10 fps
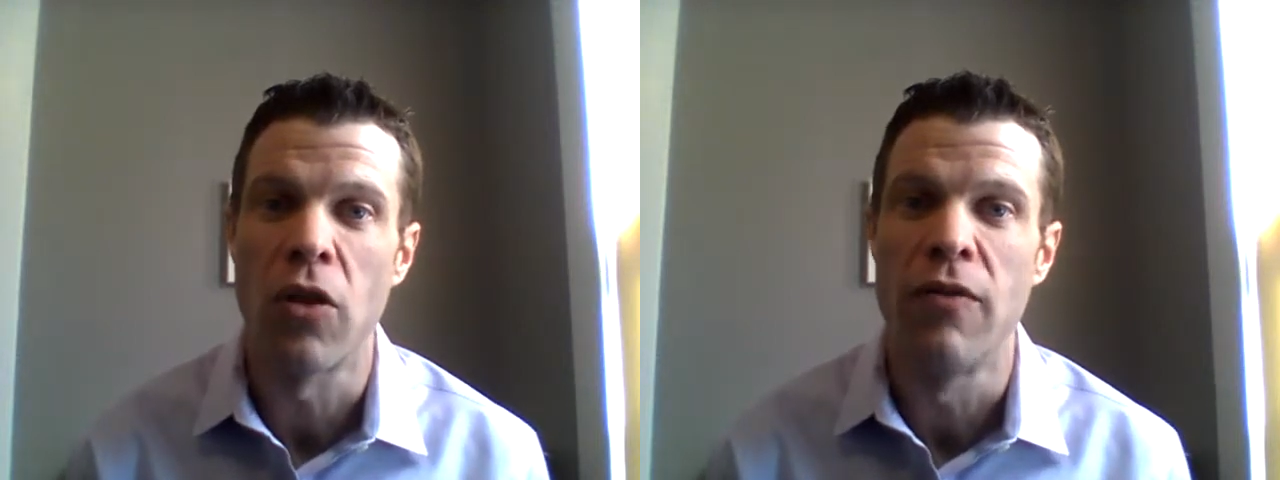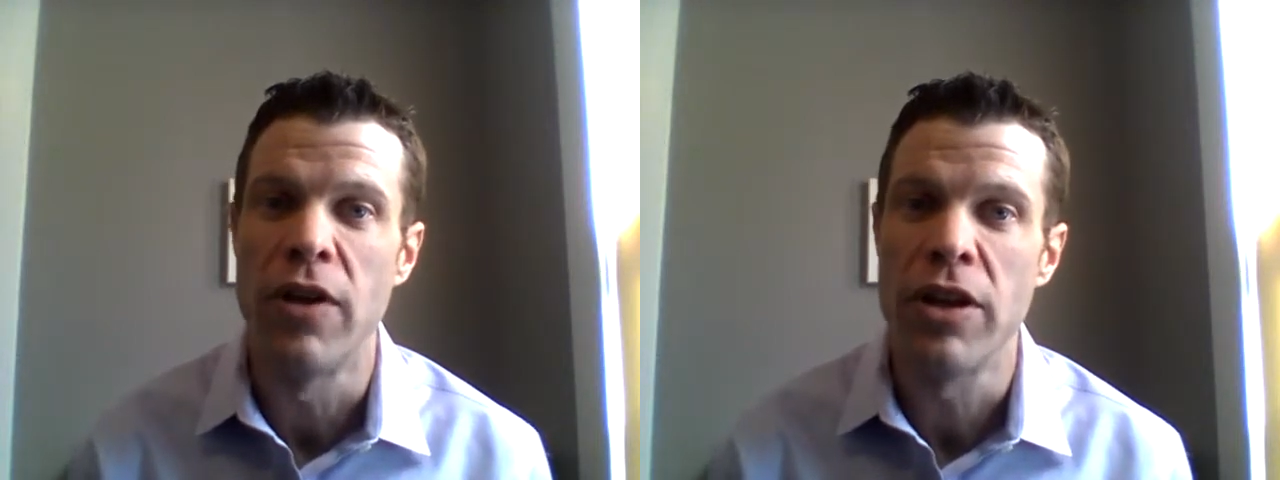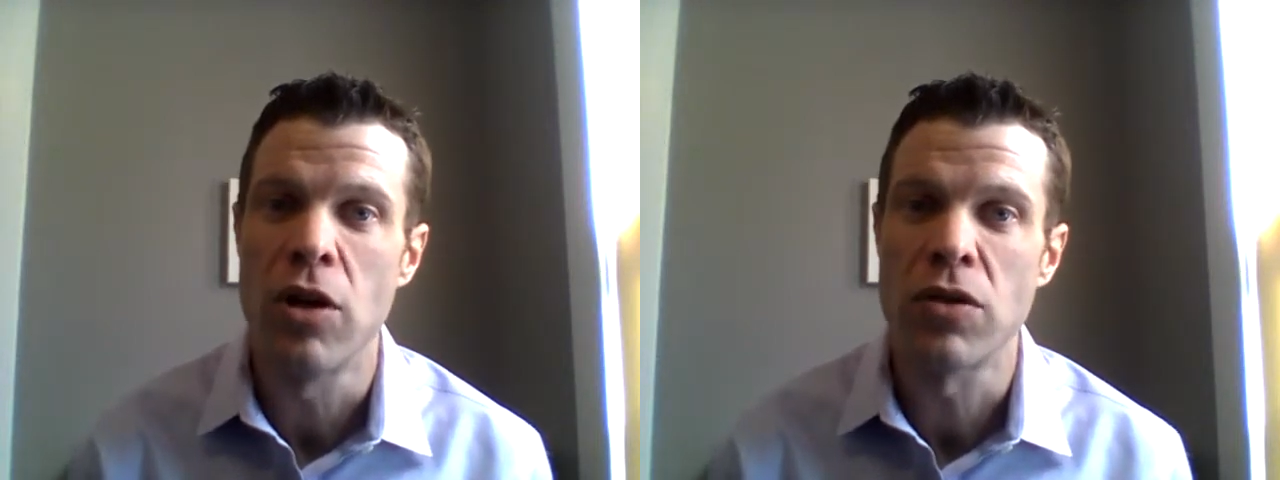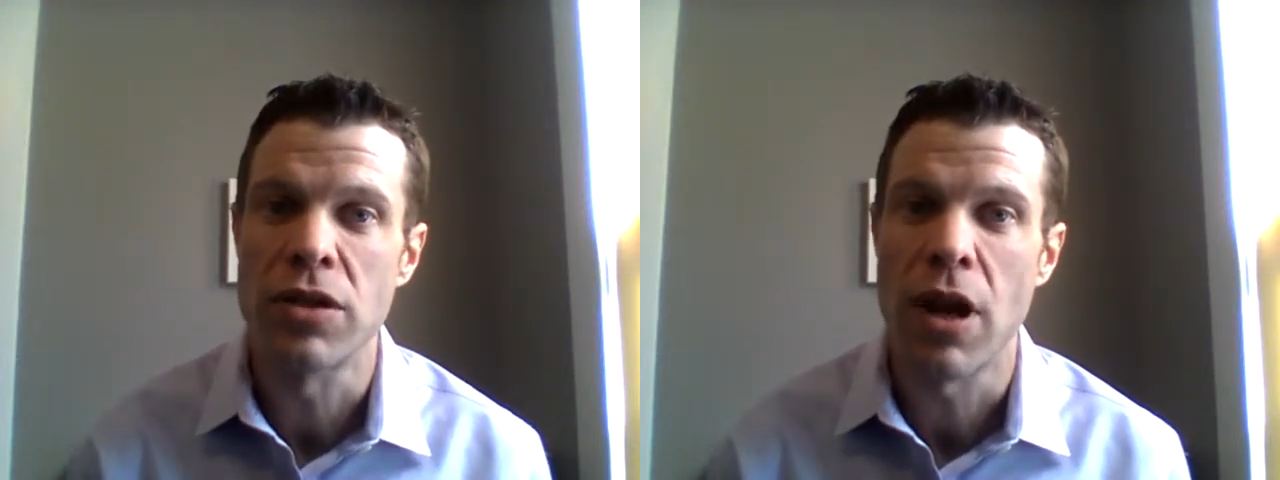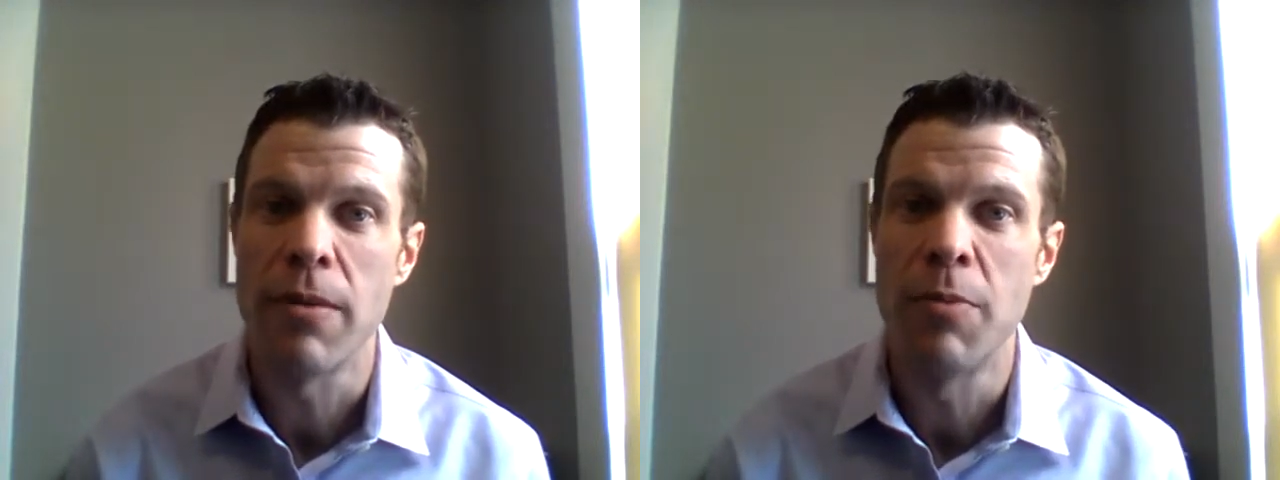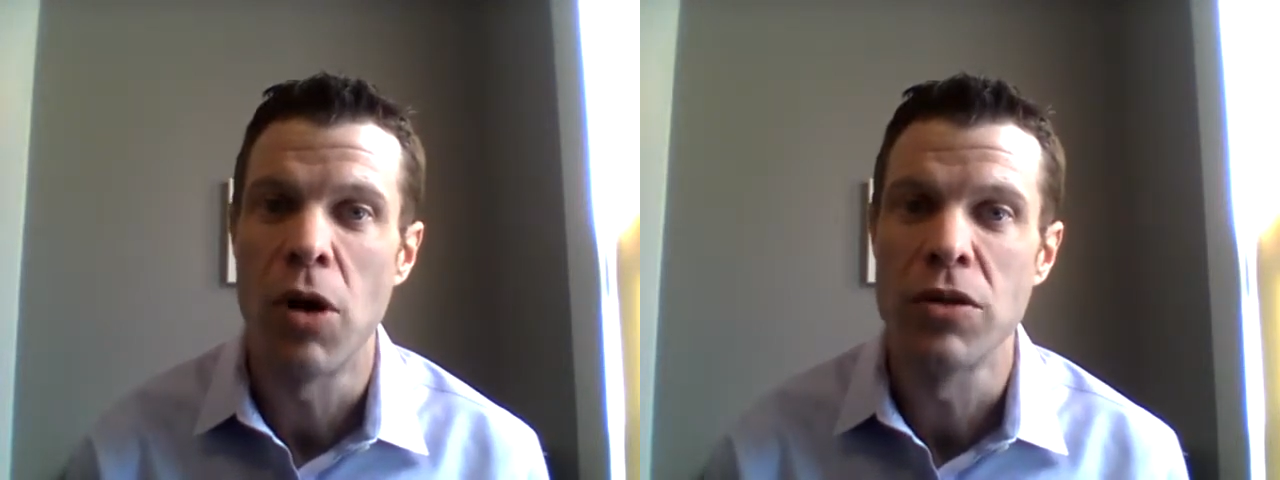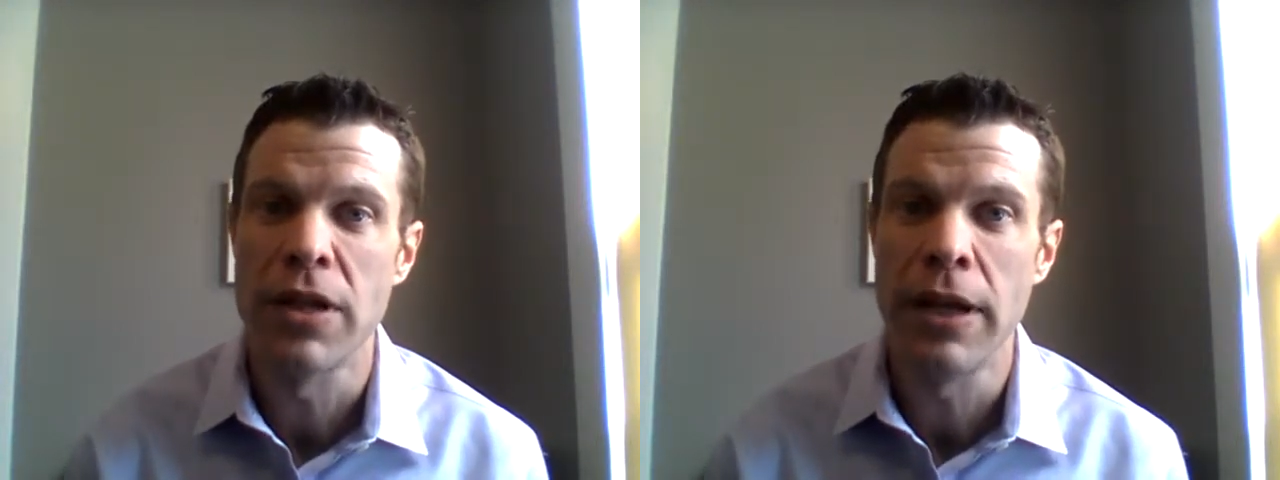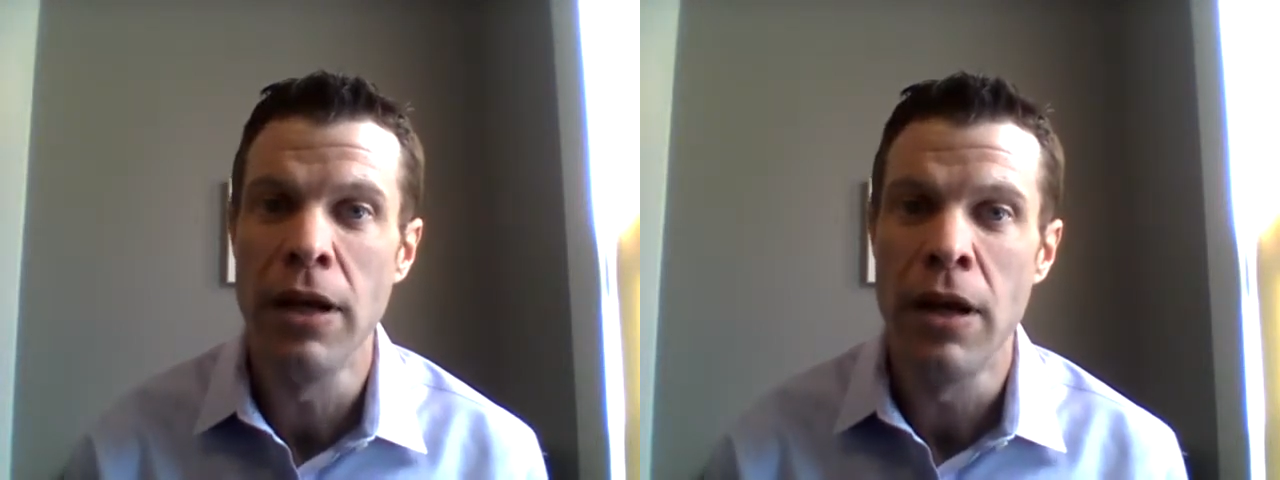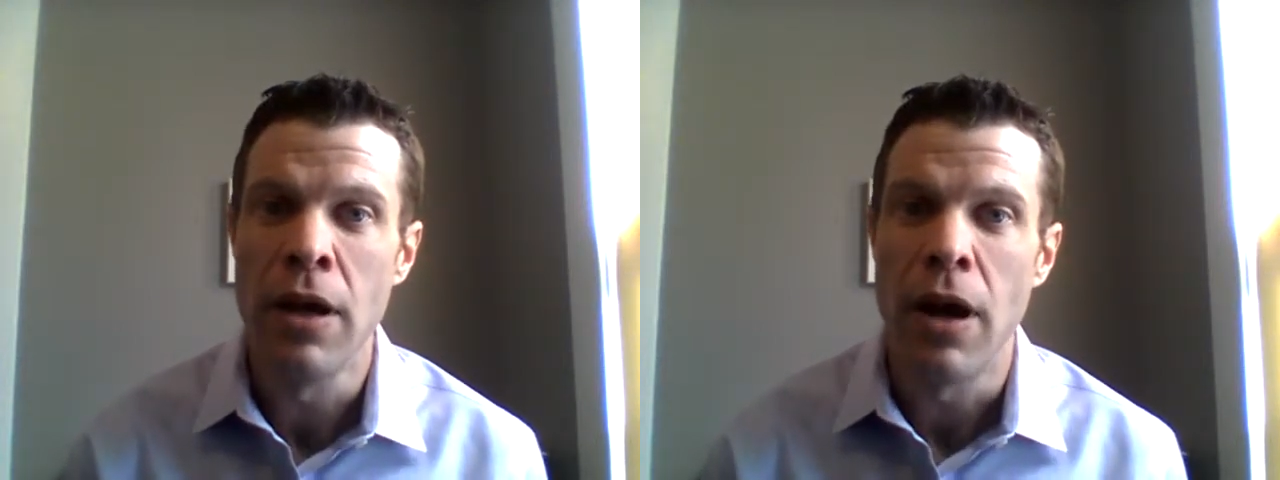the videos that I be posting.